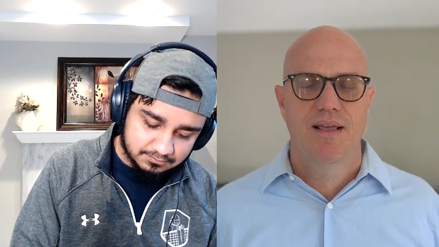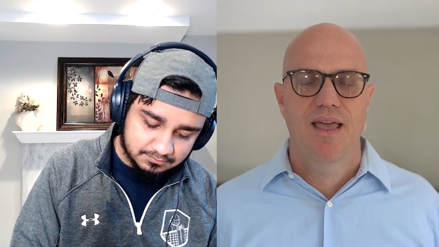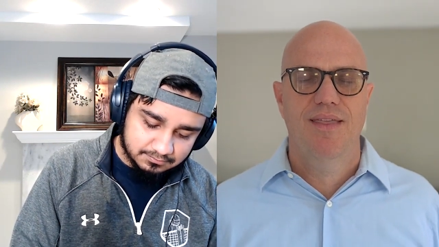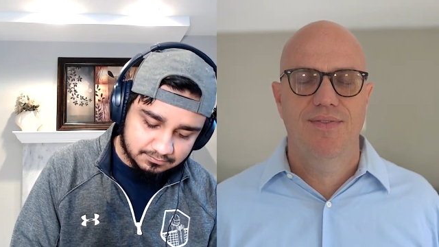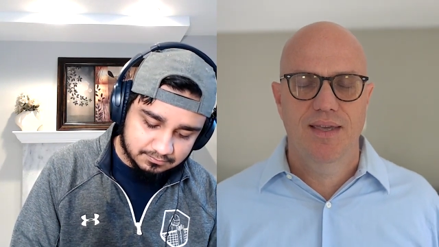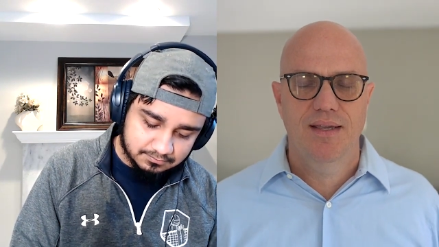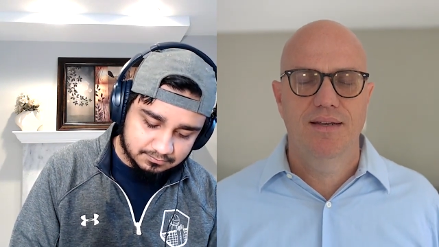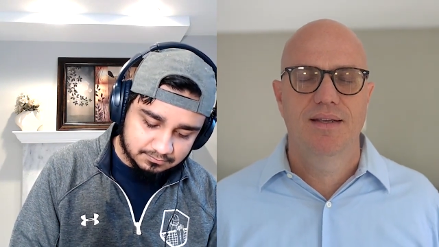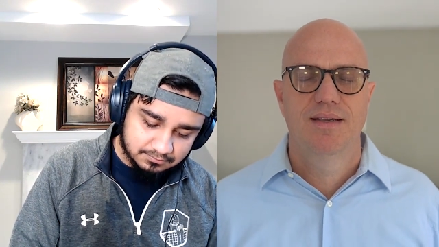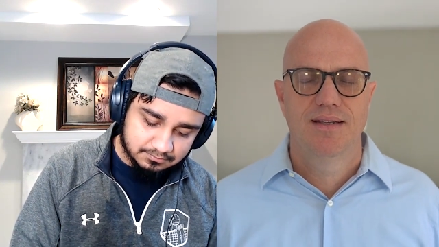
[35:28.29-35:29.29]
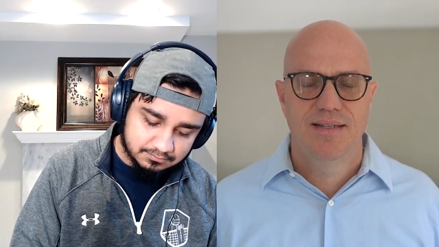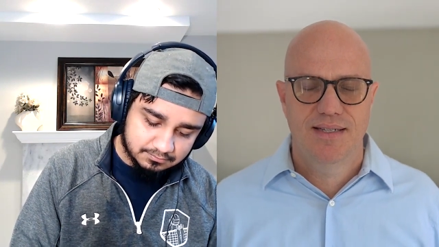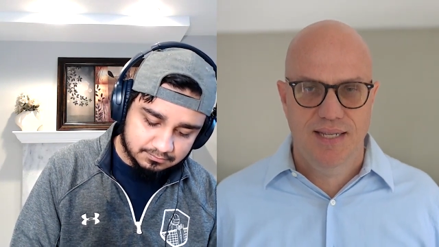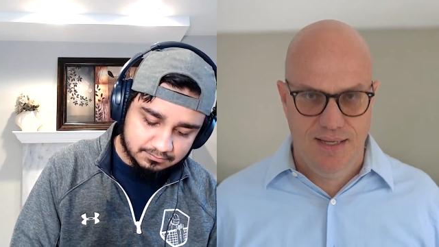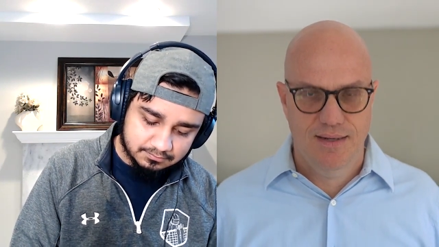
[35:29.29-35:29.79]
Speaker 1: And then
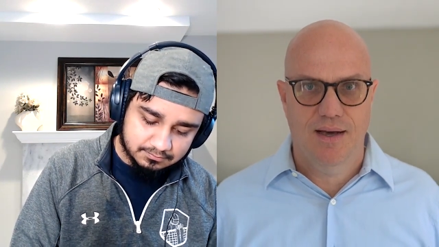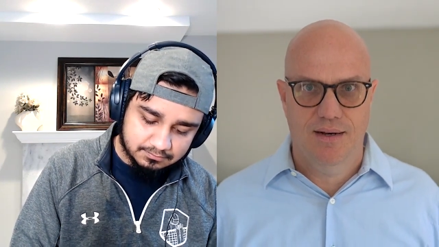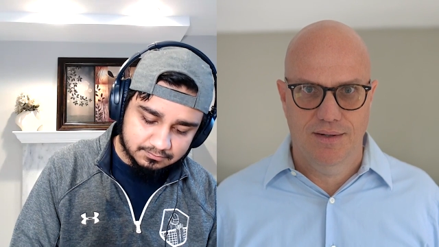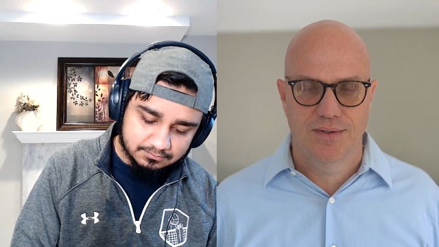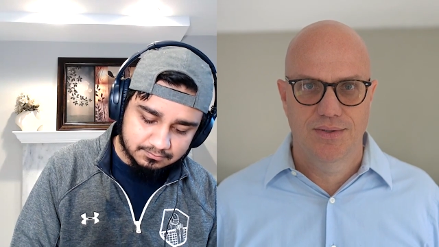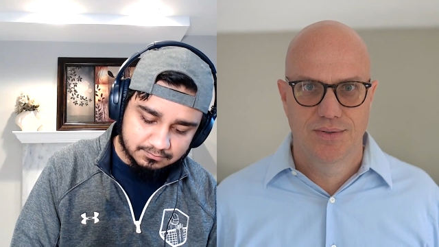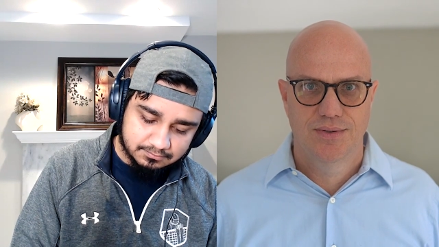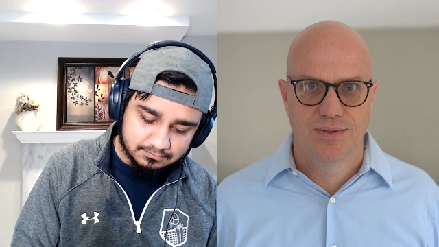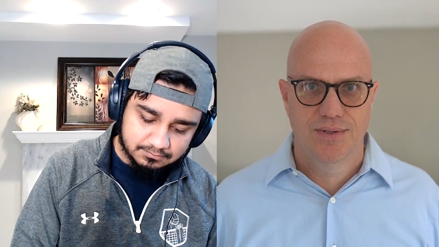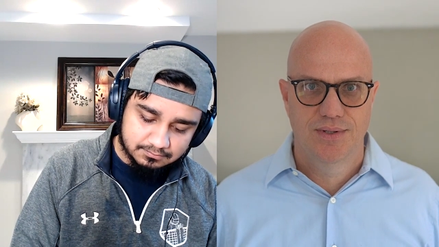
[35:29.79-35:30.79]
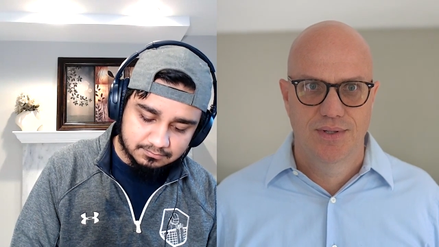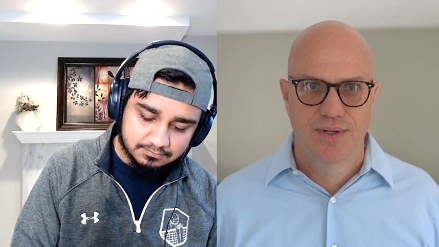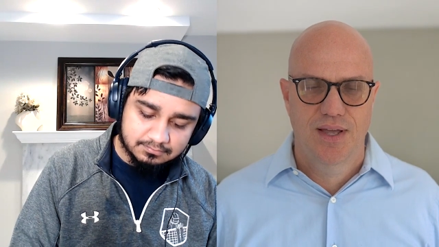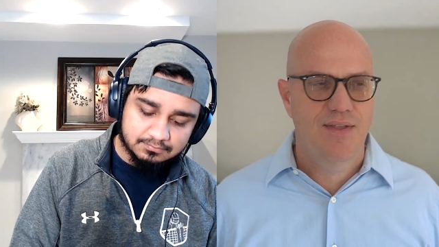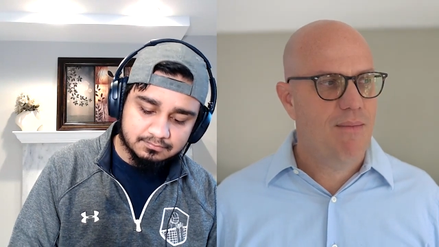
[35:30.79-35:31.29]
ten dollars,
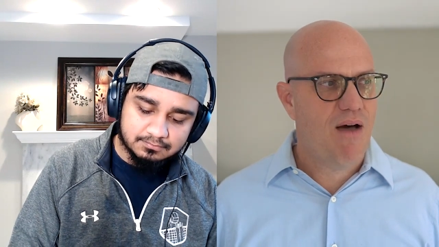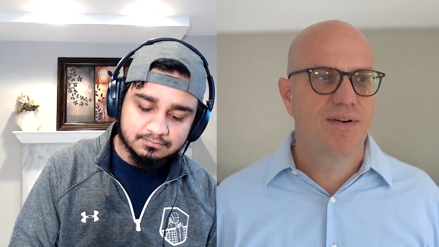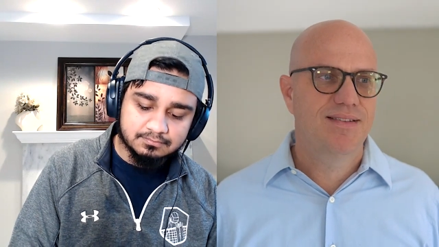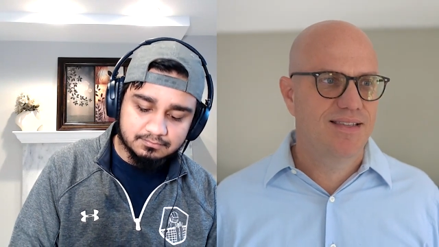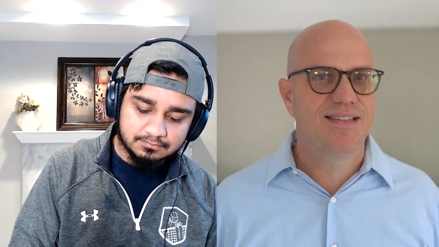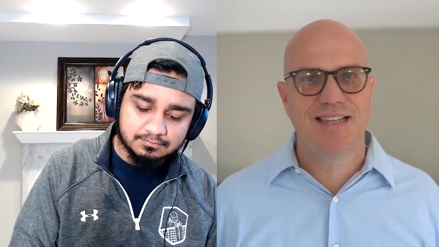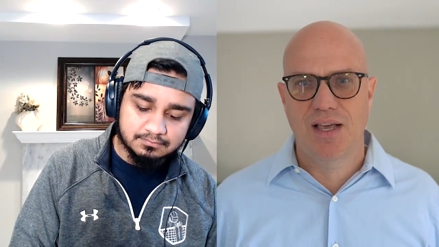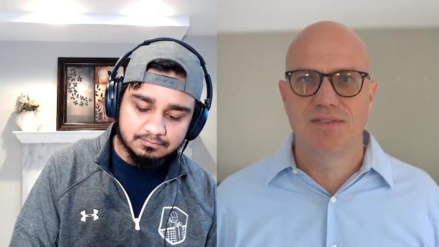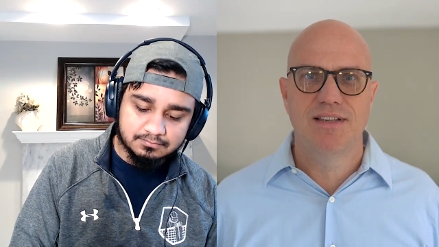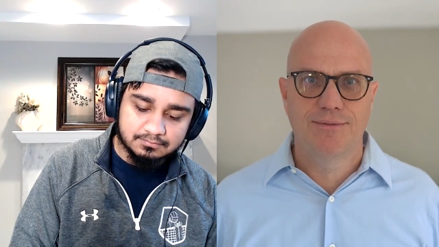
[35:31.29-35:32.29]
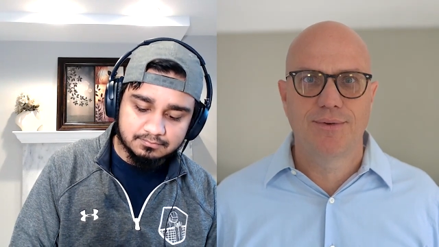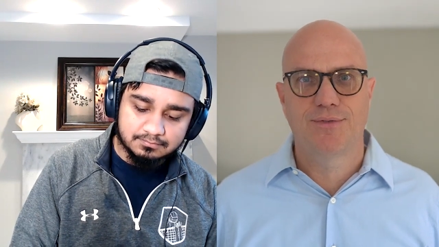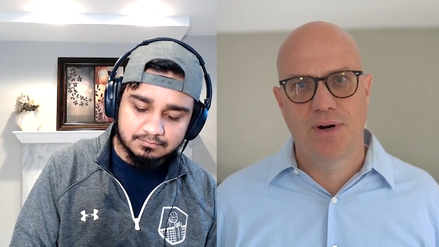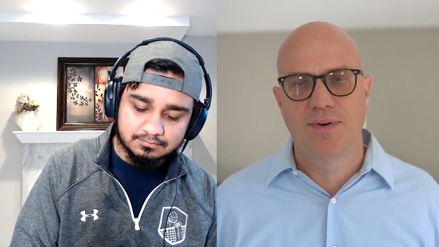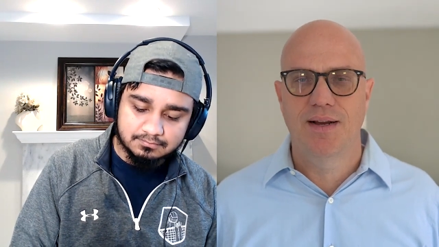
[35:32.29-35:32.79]
and then obviously the scale is different
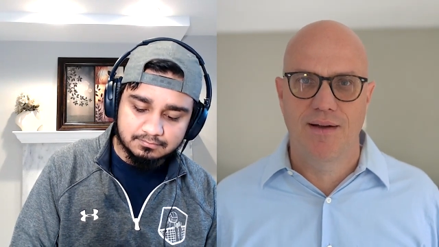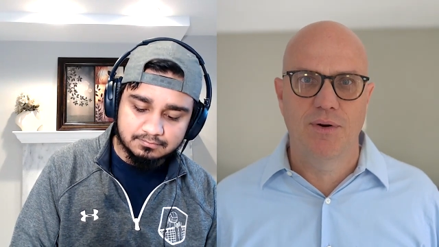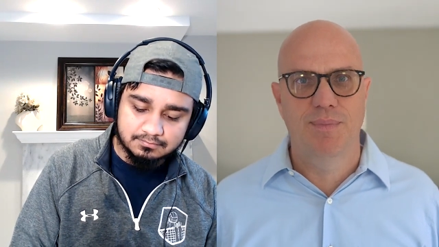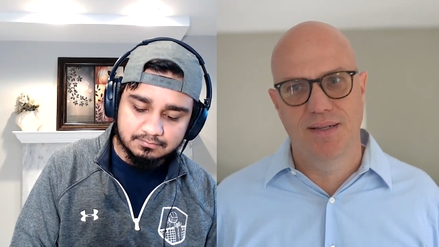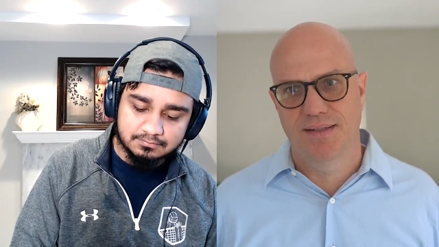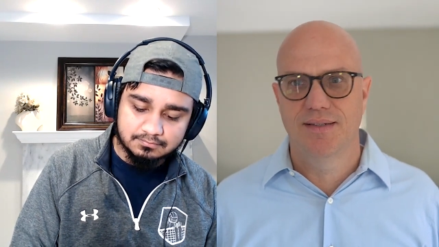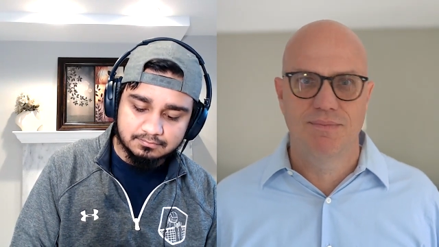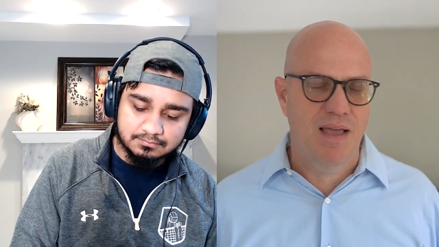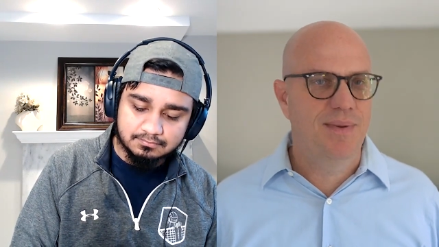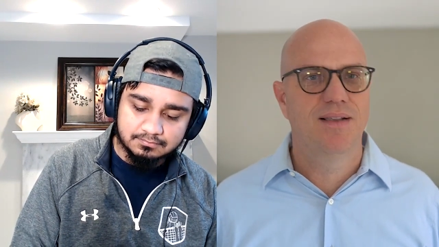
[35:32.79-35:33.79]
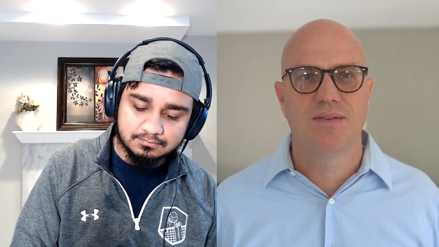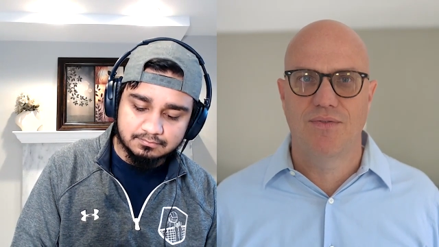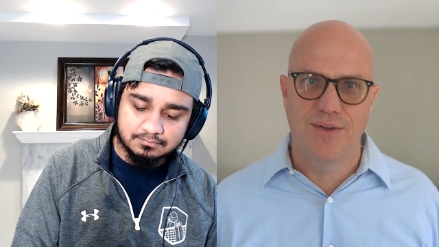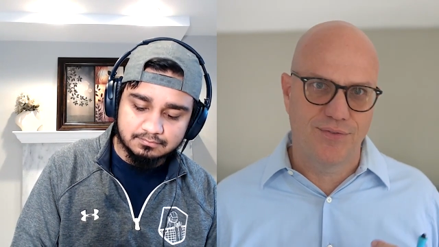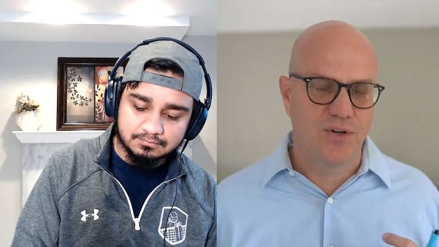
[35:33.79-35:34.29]
for every every business. Maybe it's
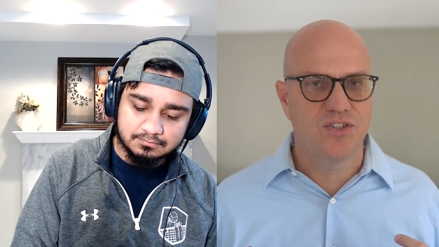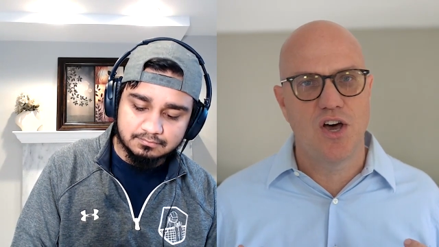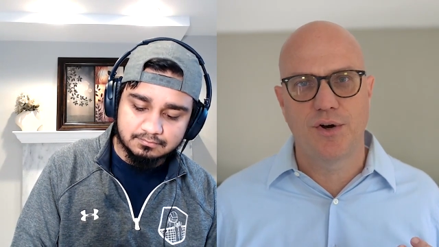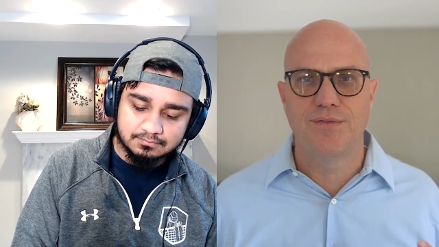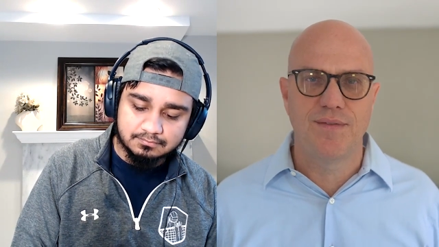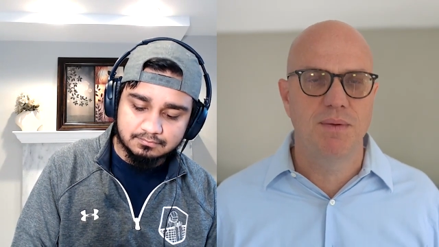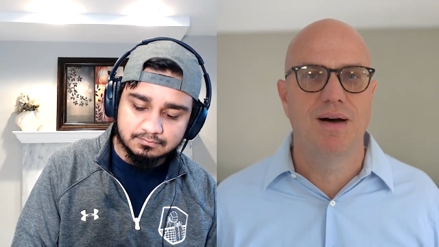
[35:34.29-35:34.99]
the first 150